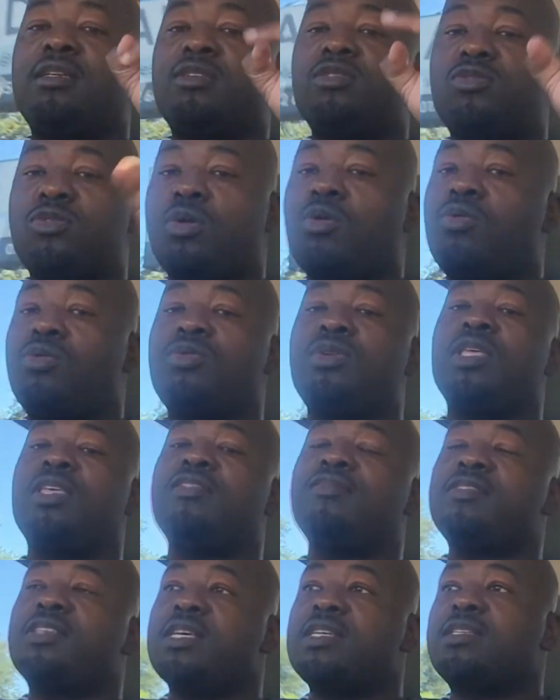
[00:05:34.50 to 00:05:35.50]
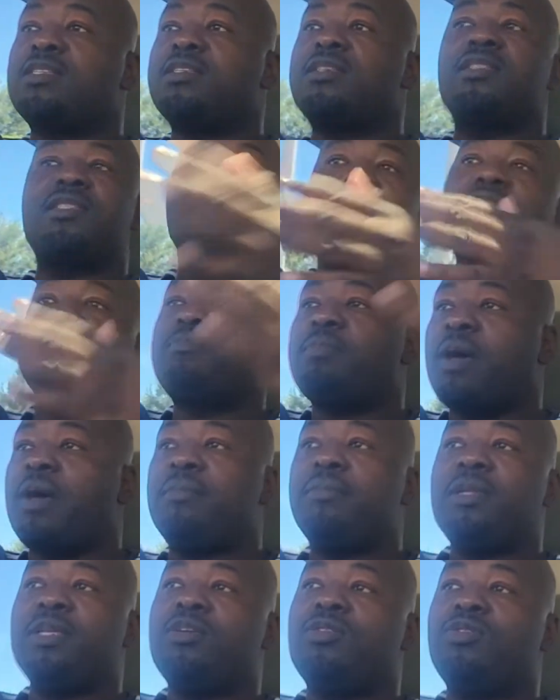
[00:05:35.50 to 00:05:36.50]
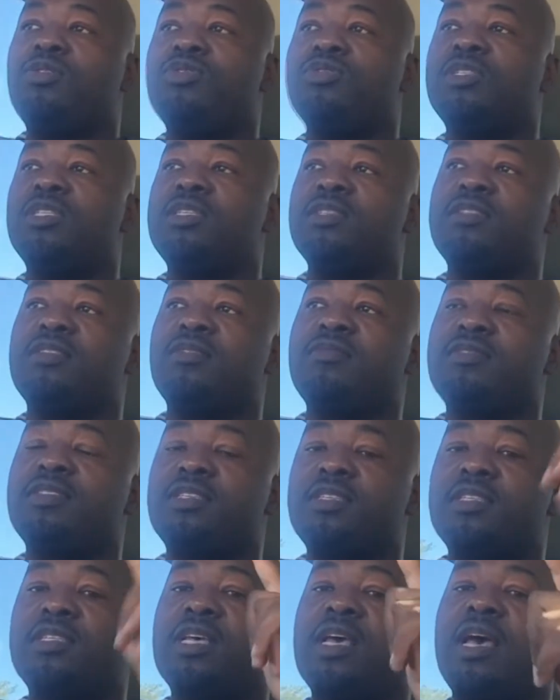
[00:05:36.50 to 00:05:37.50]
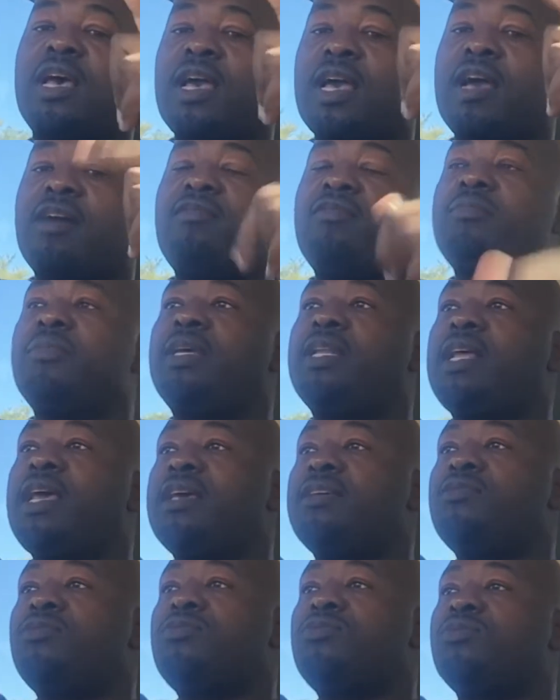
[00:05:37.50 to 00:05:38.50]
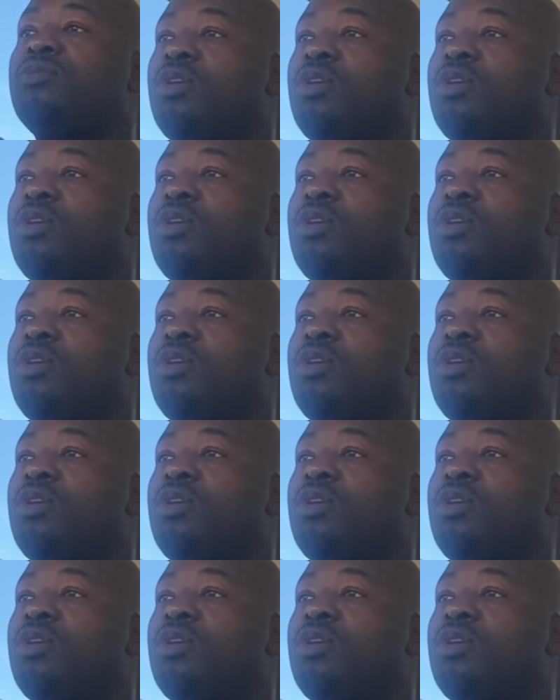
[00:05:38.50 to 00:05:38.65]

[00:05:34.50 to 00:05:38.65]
so who gives us these public goods and services? Government has to.